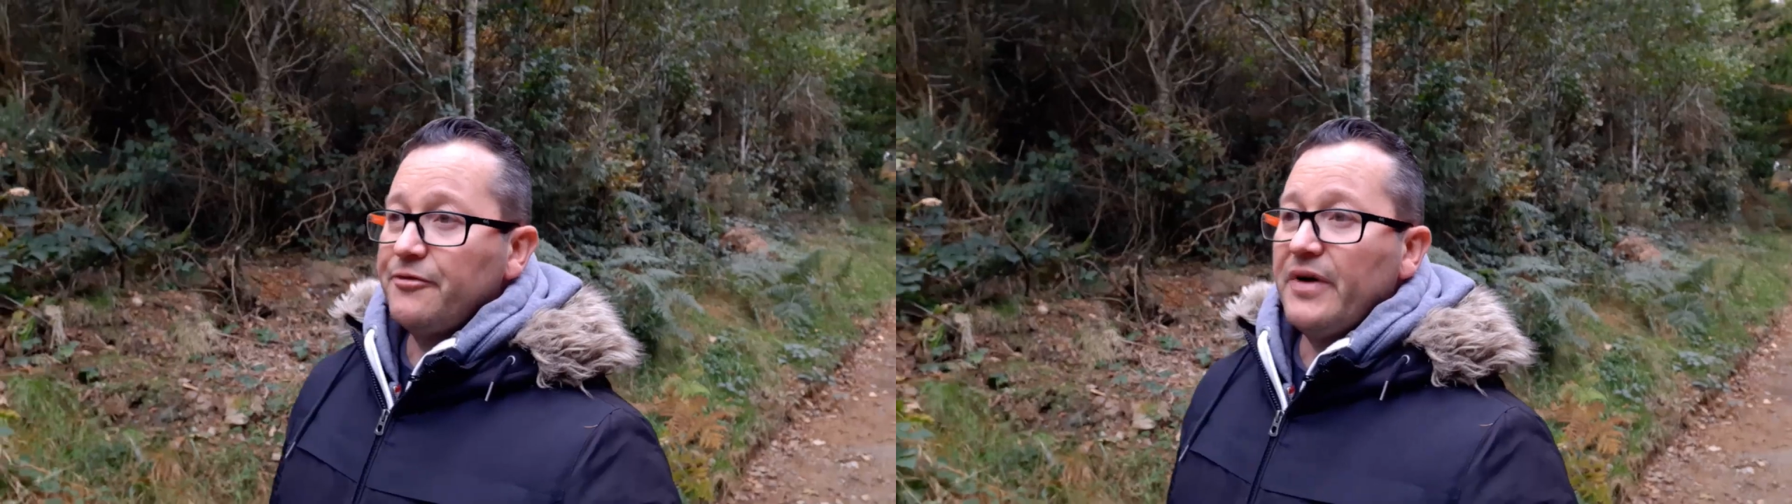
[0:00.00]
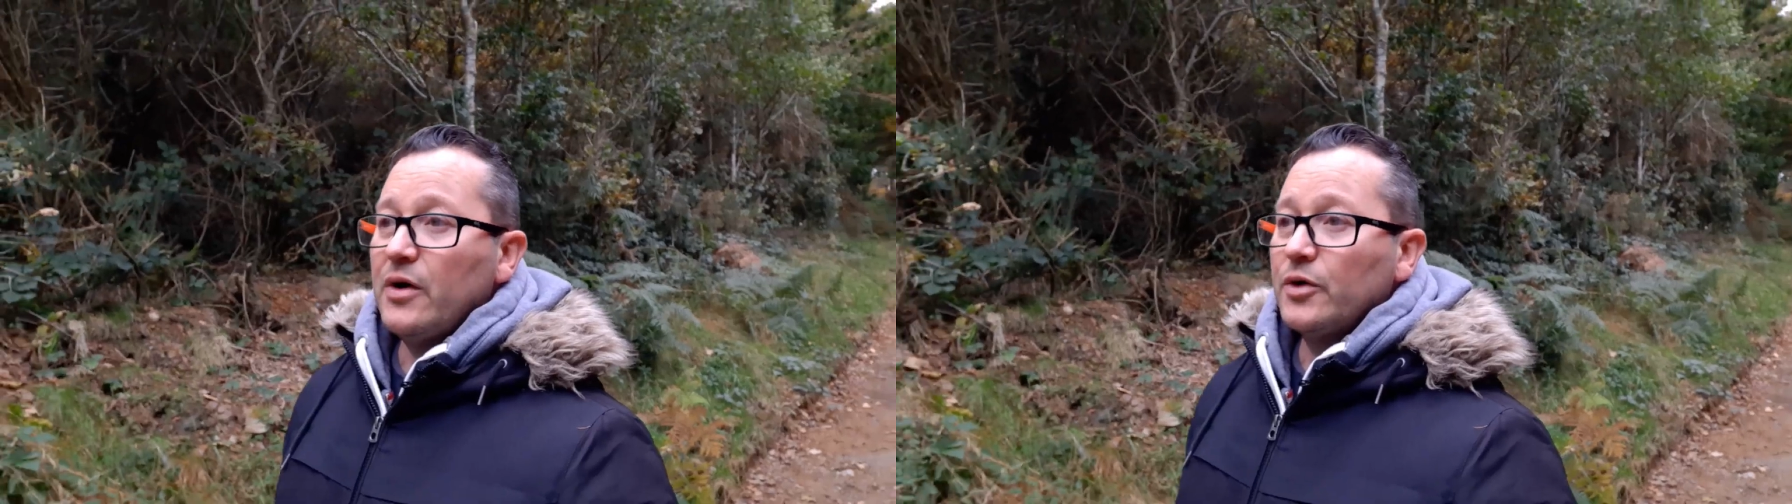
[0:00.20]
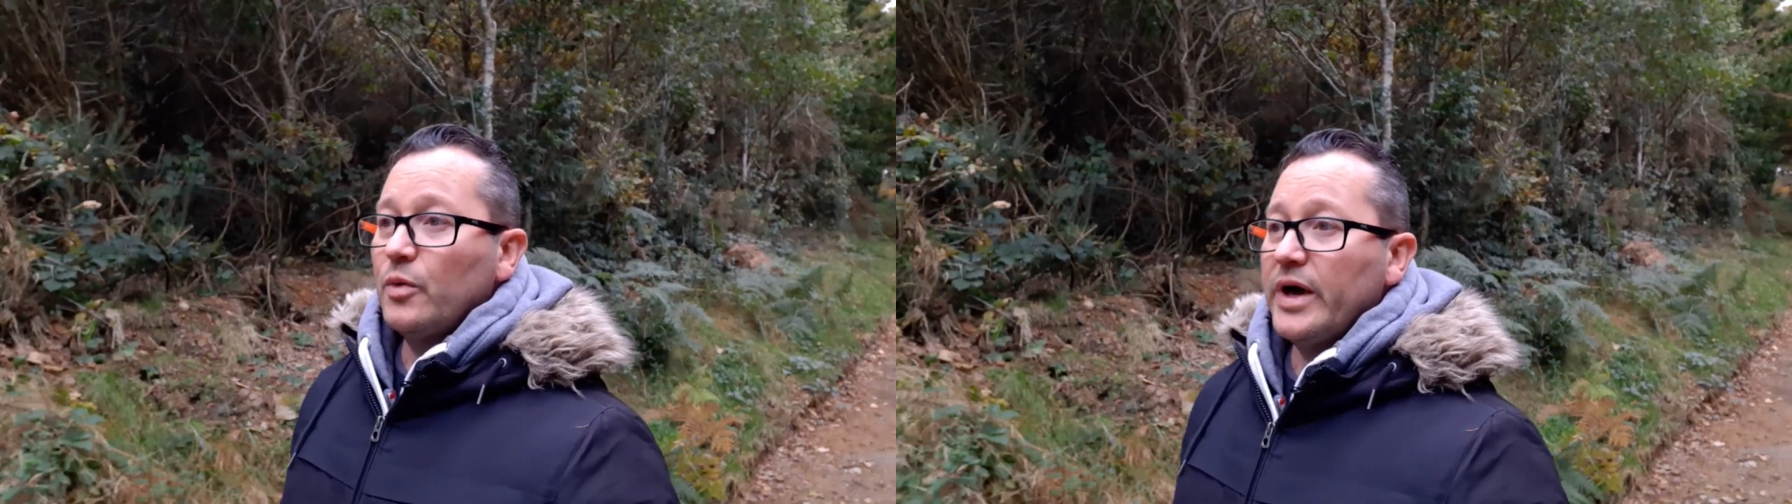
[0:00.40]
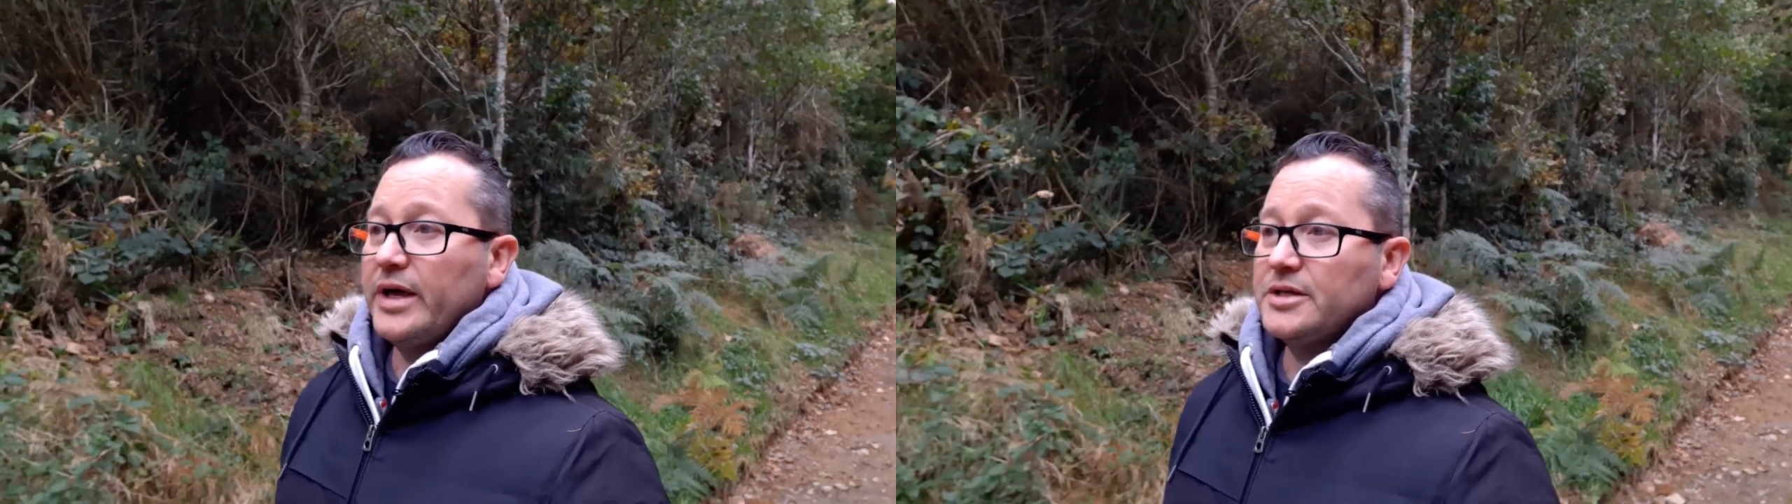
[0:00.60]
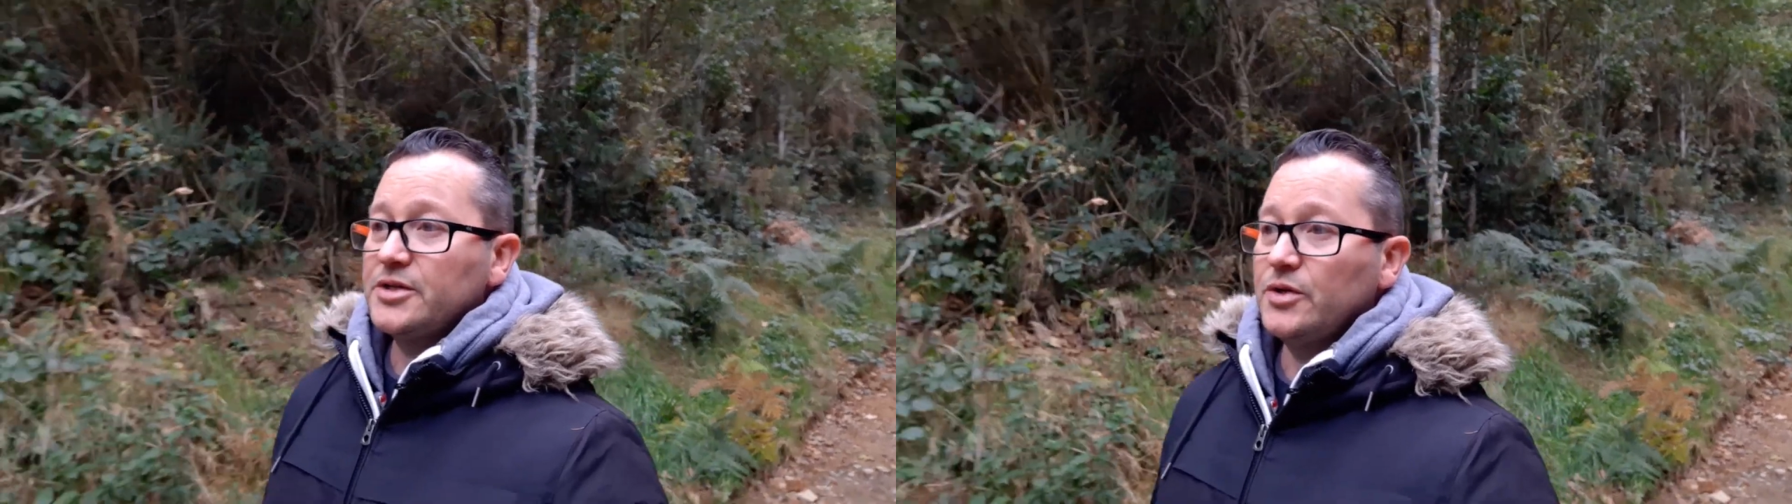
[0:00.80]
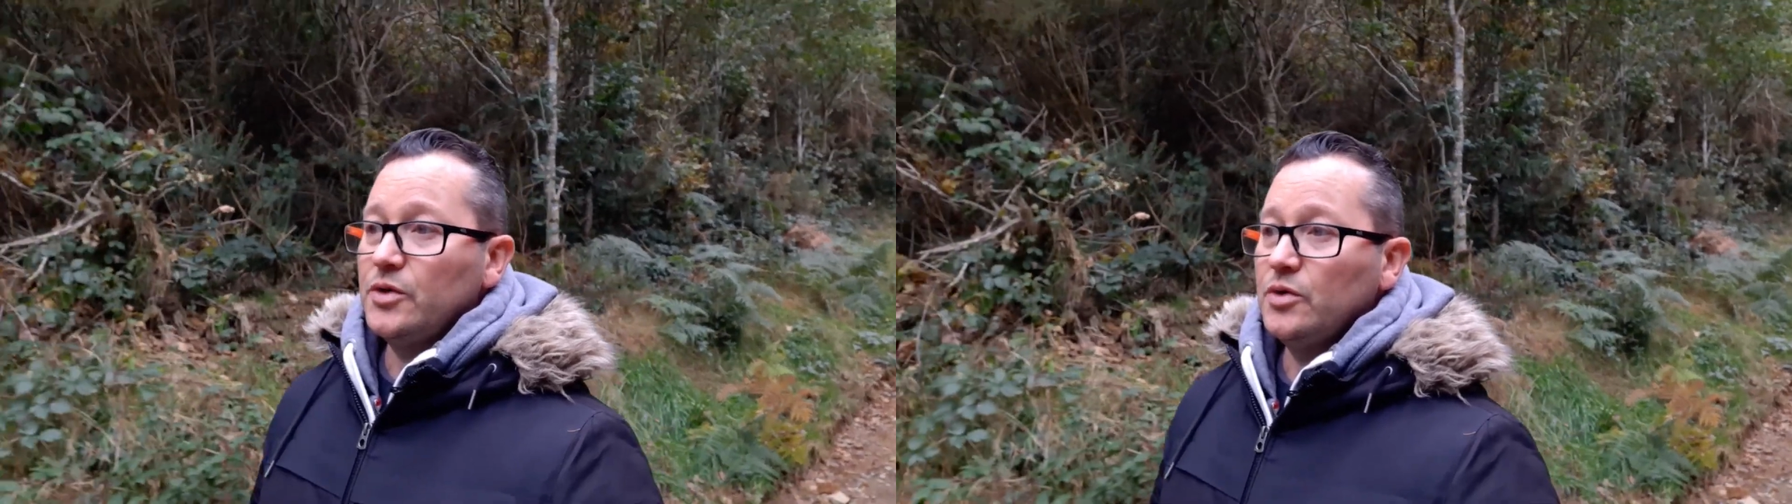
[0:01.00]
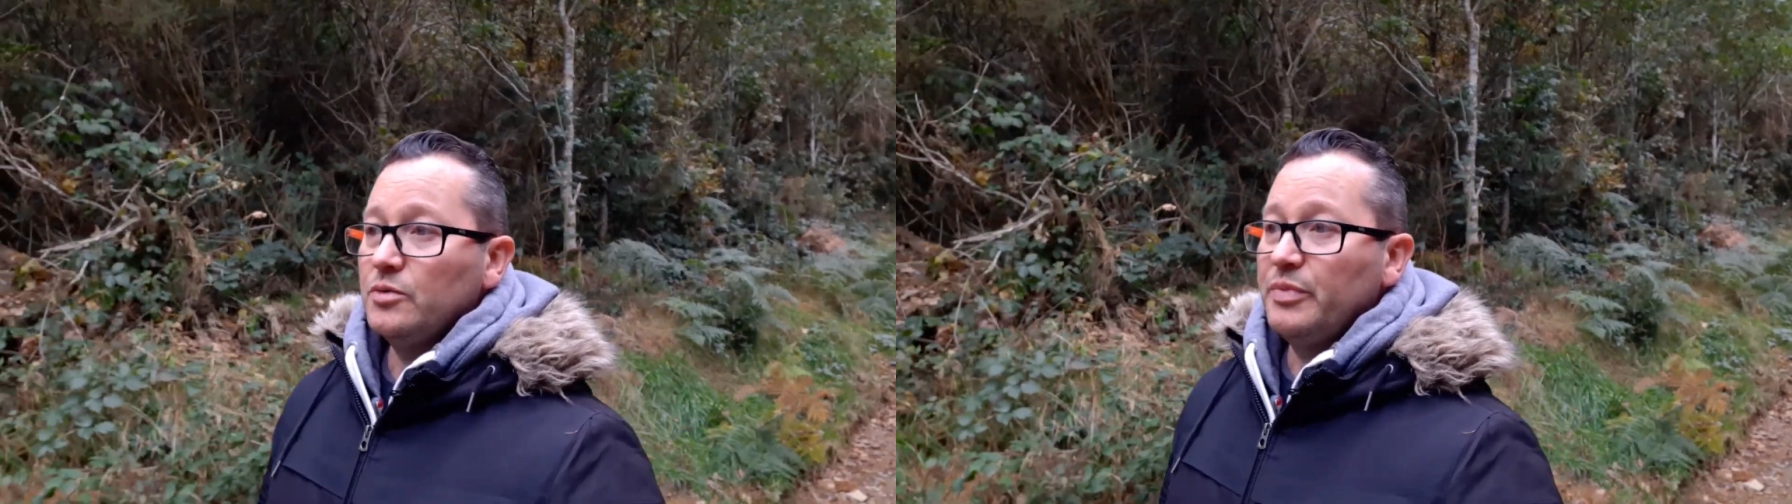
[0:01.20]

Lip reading: found a way to